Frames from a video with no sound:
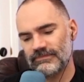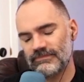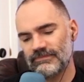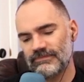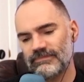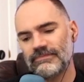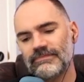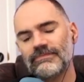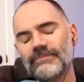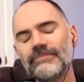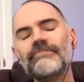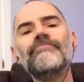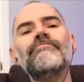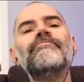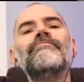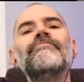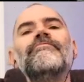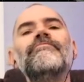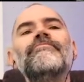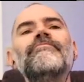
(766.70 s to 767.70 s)

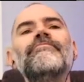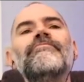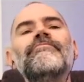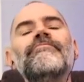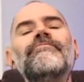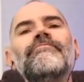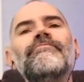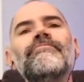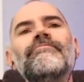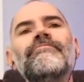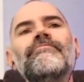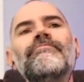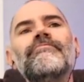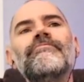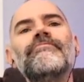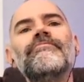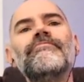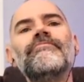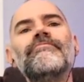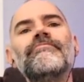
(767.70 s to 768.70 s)

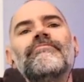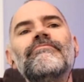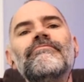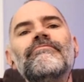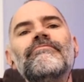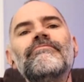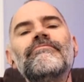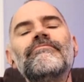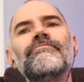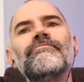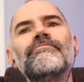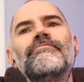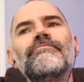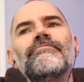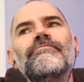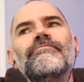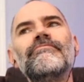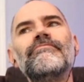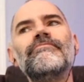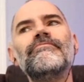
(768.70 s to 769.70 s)

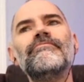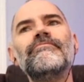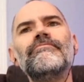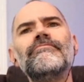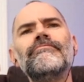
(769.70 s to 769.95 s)
(not speaking)